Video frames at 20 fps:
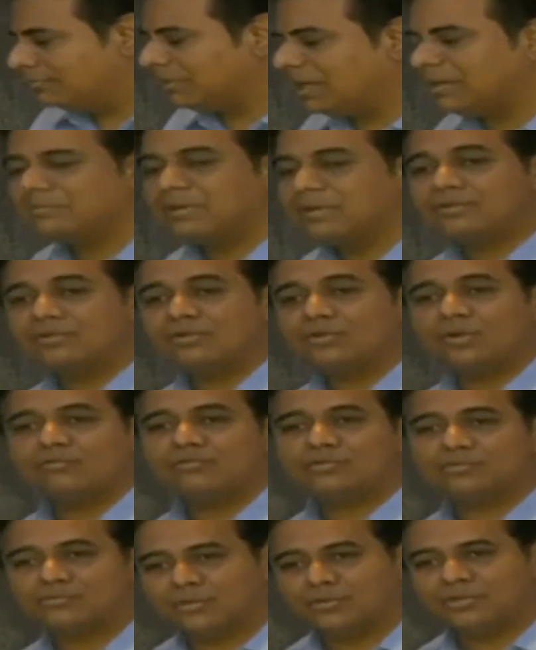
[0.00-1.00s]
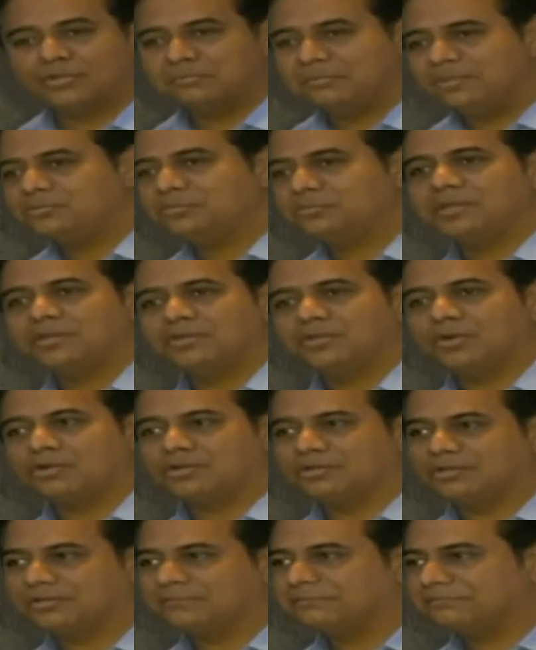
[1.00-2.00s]
My mother always wanted me to be a
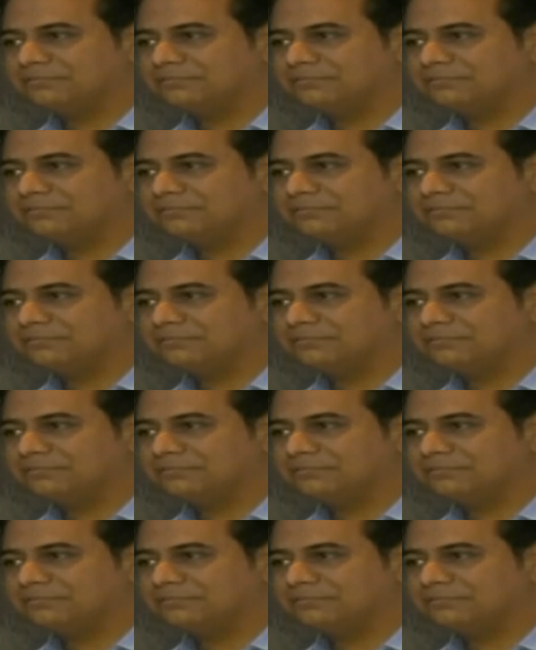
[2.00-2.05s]
doctor.